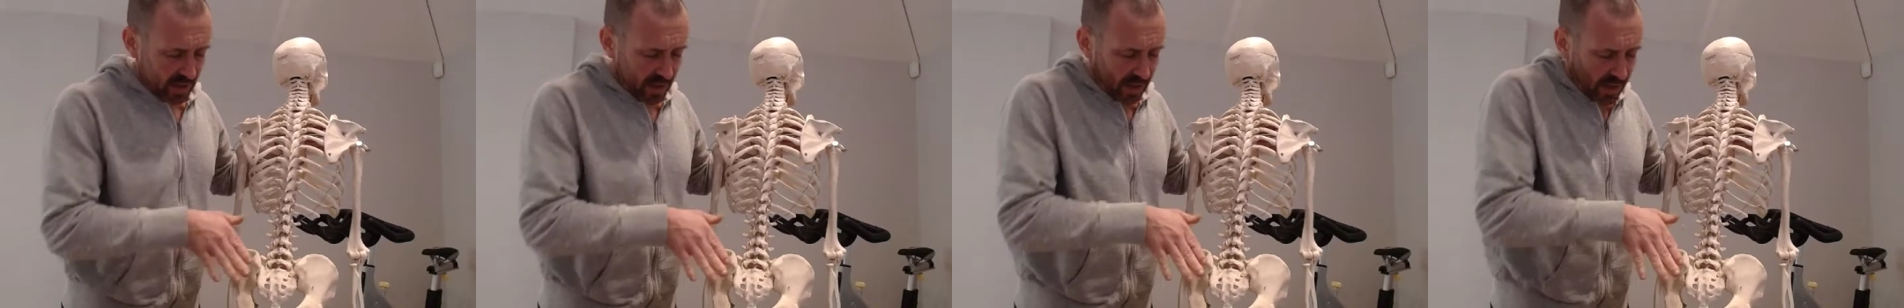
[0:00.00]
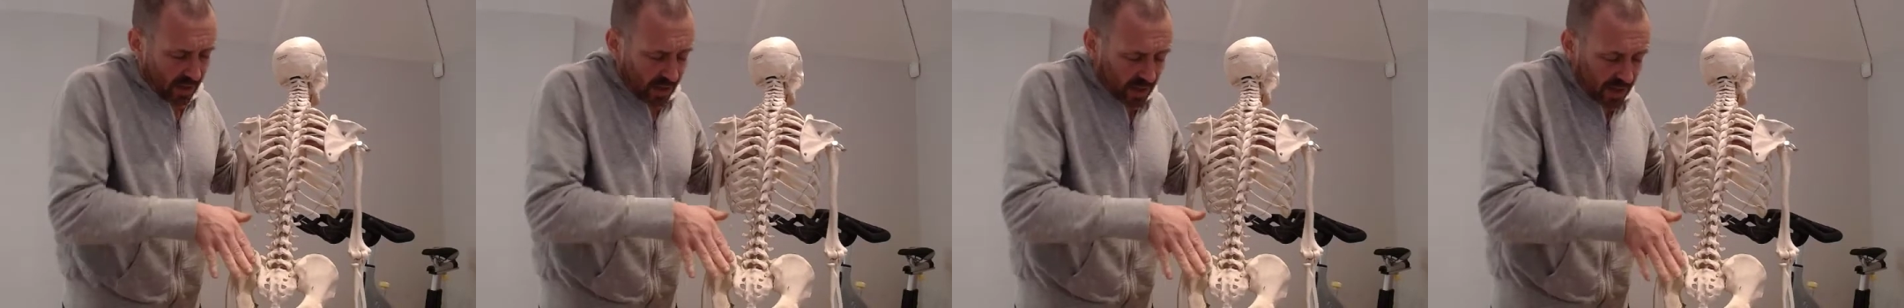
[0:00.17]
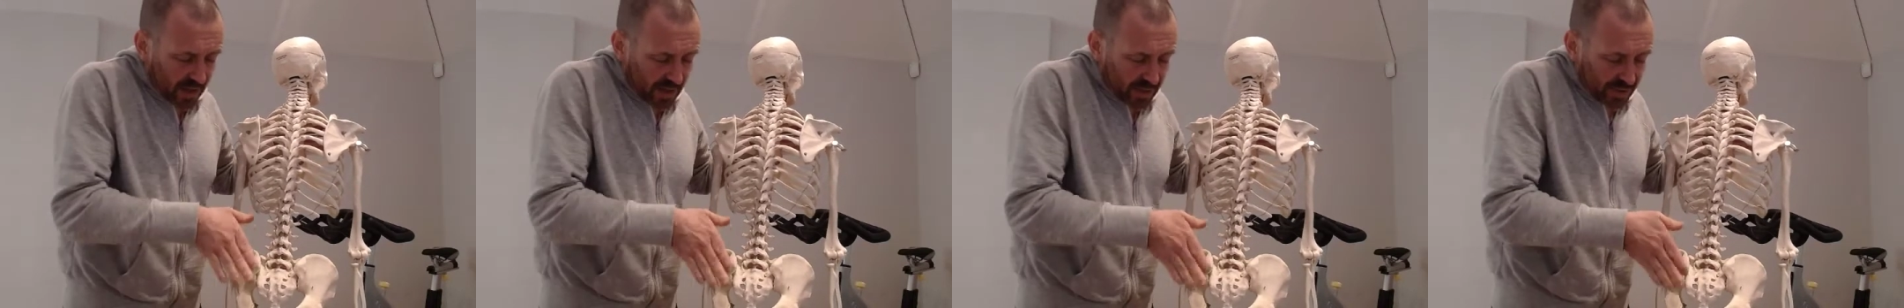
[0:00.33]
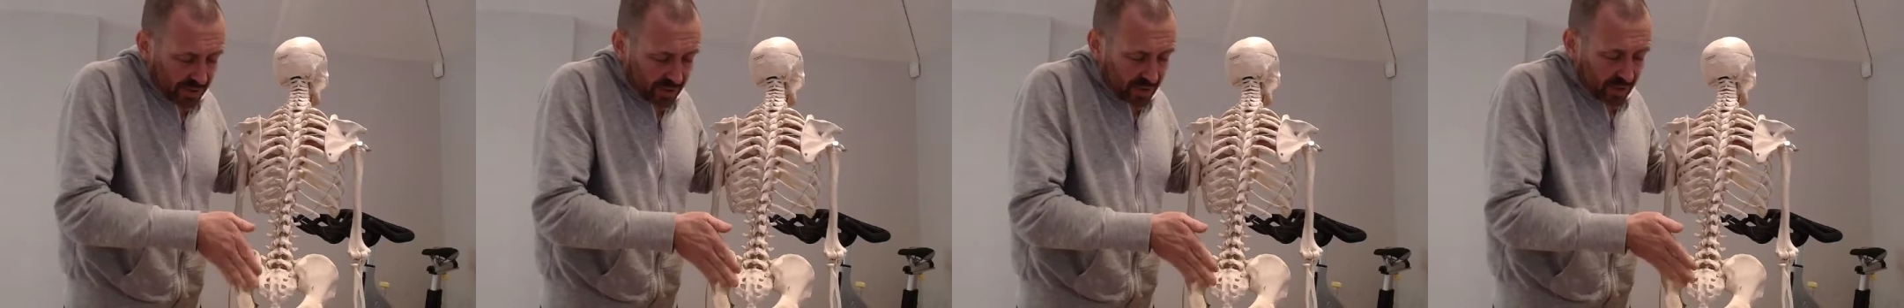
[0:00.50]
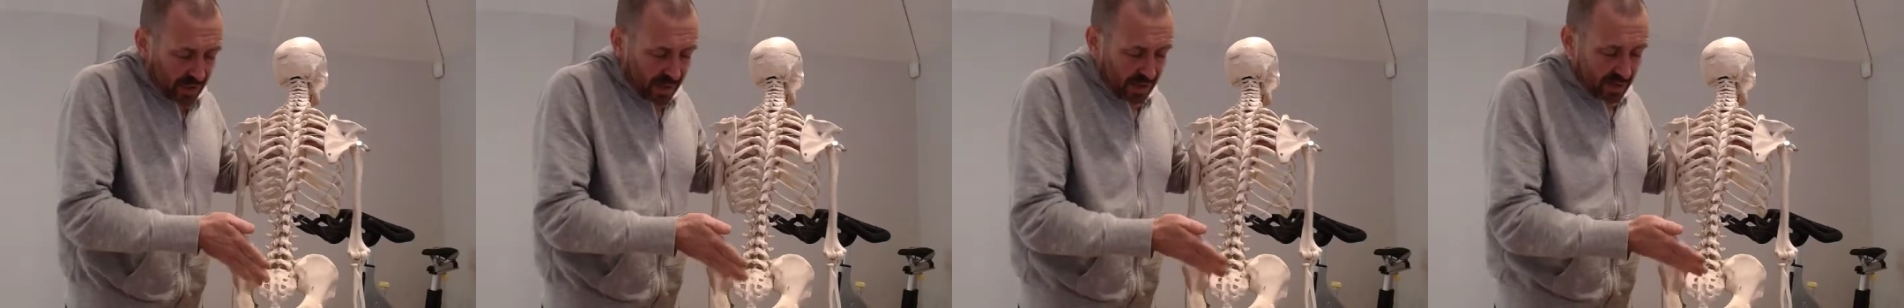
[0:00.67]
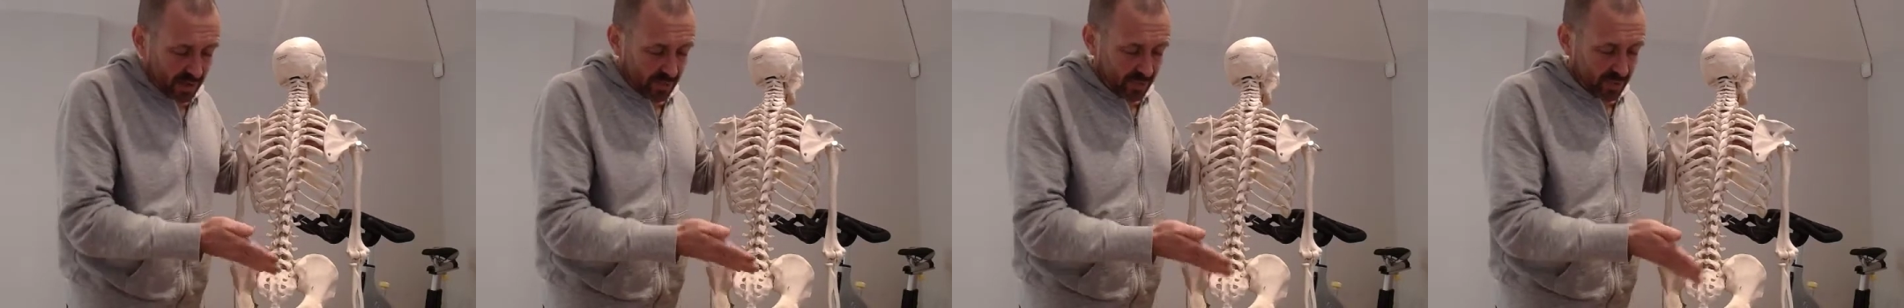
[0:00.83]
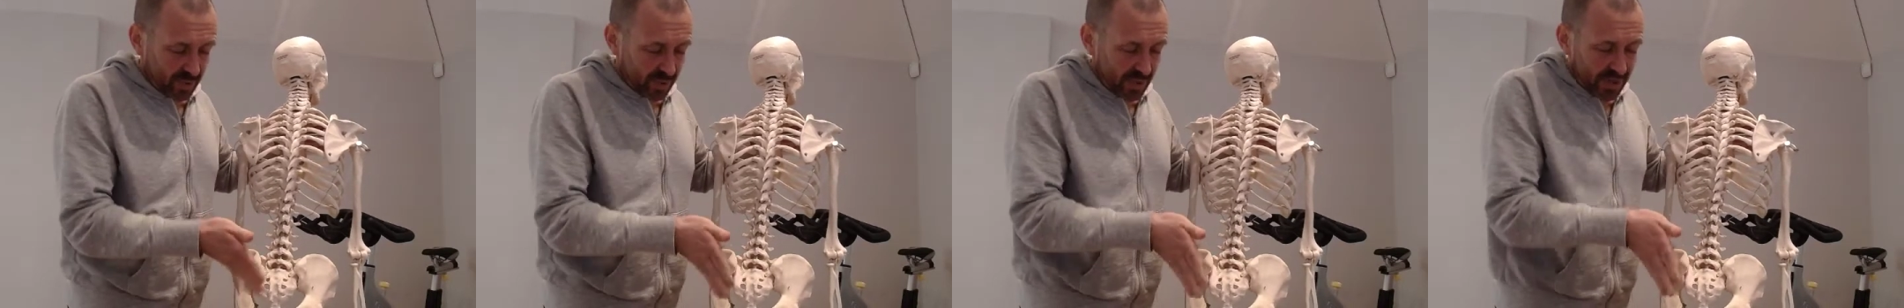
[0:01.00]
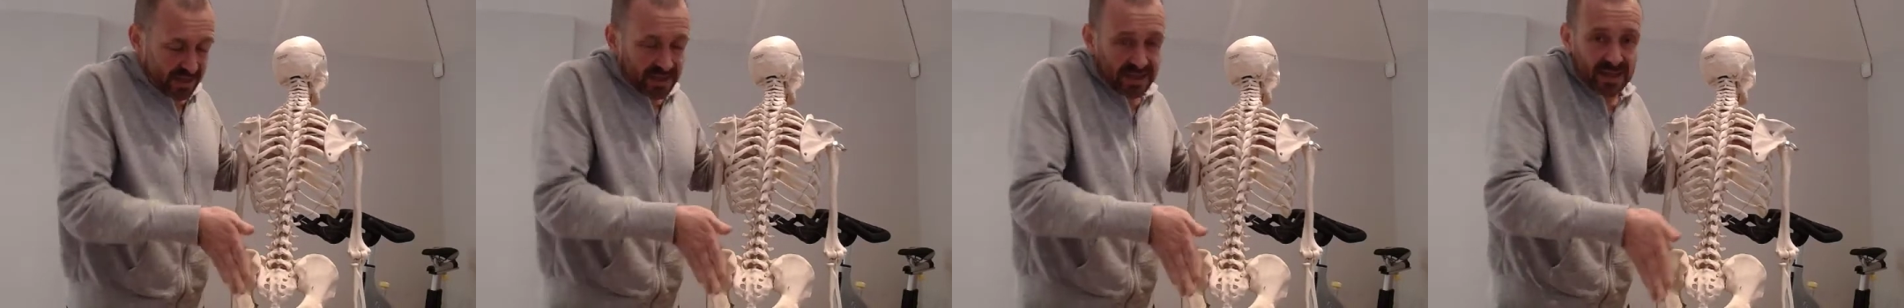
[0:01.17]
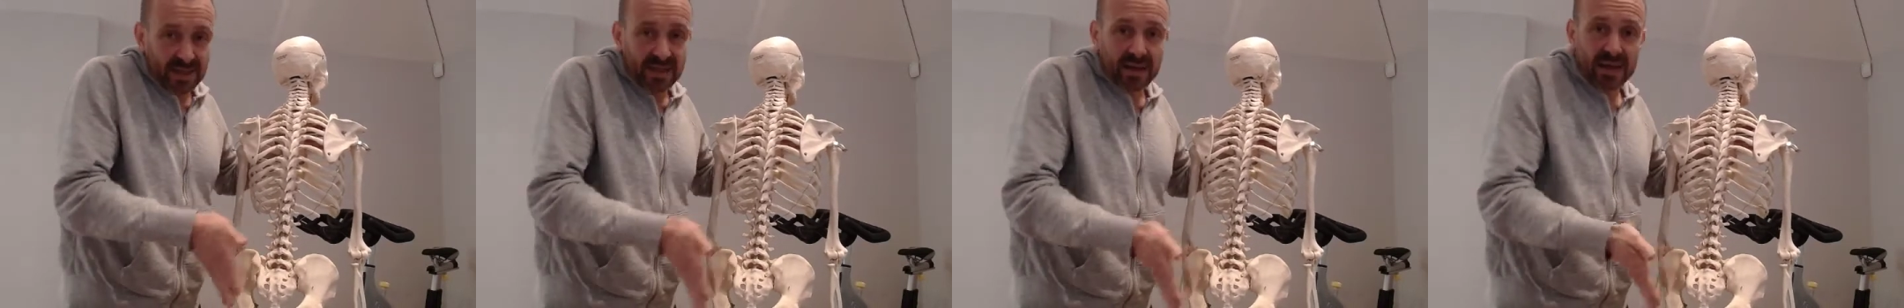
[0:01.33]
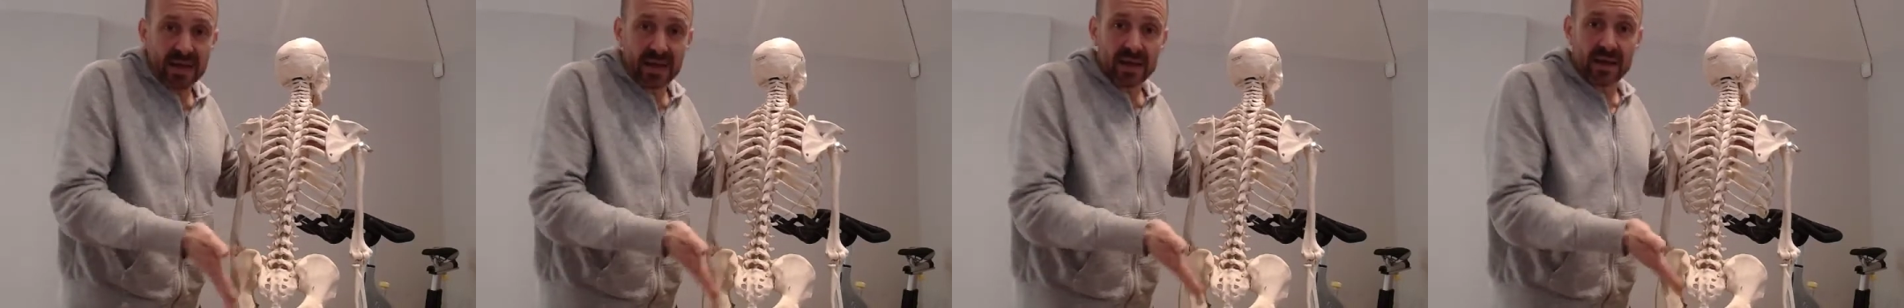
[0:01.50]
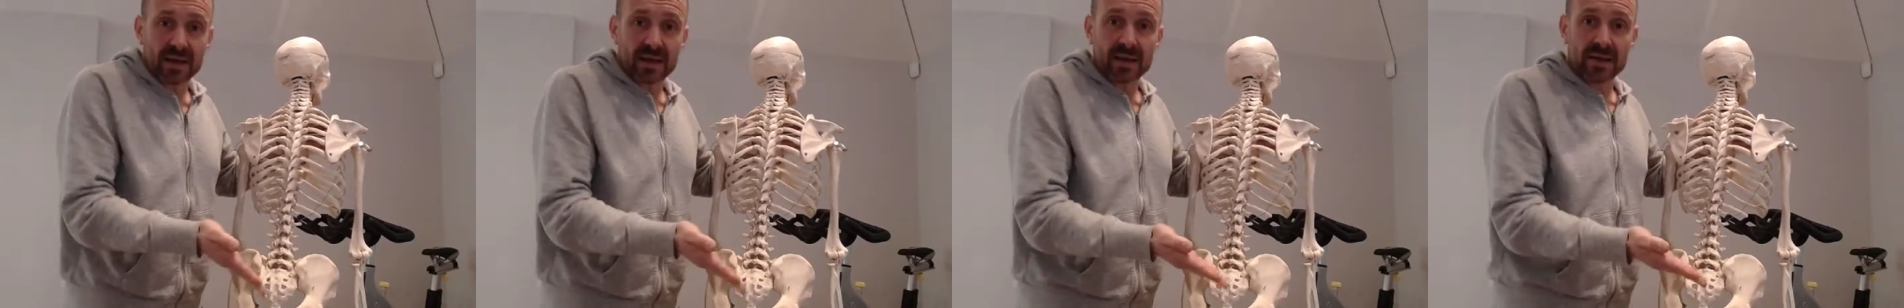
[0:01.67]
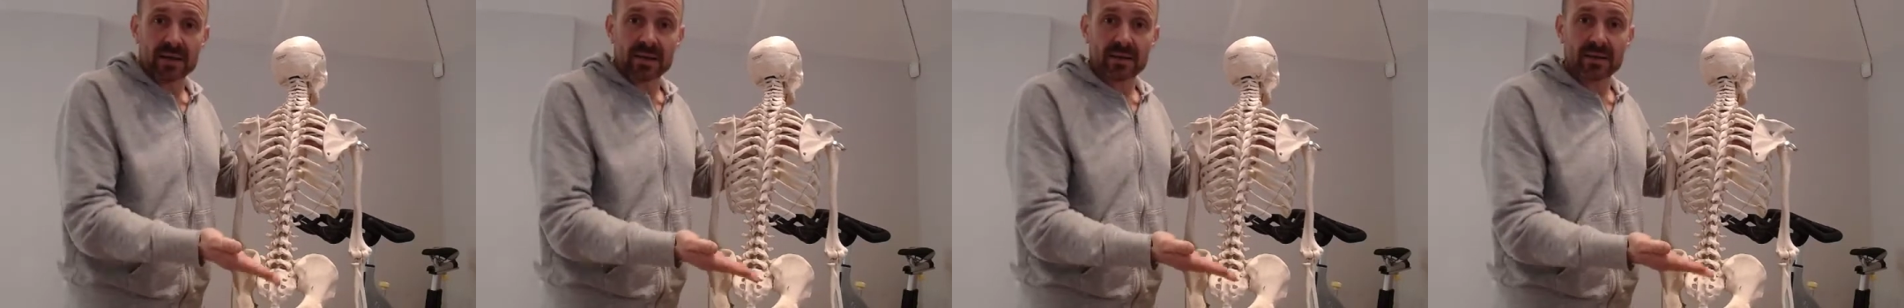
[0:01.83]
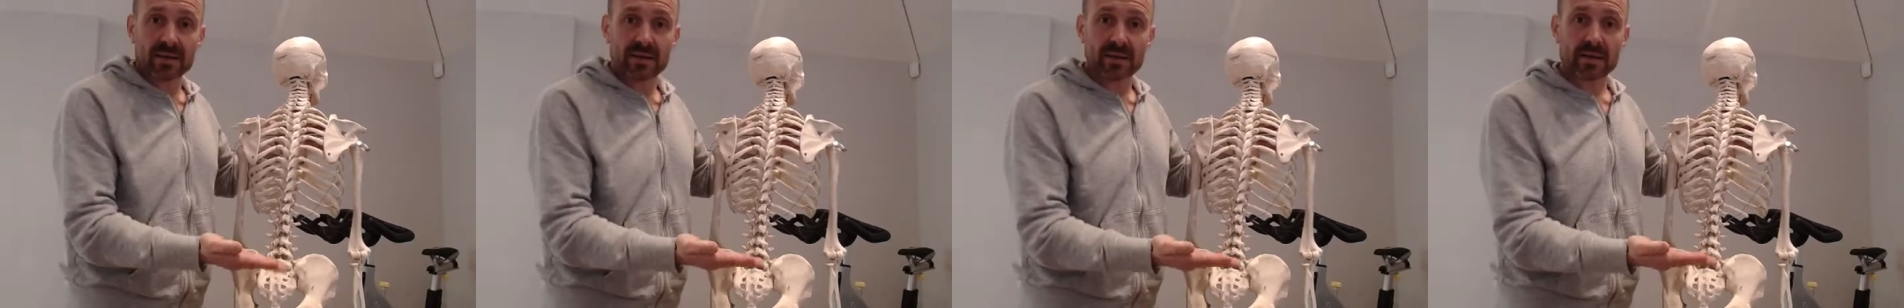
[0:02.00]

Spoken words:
As you get the pressure there,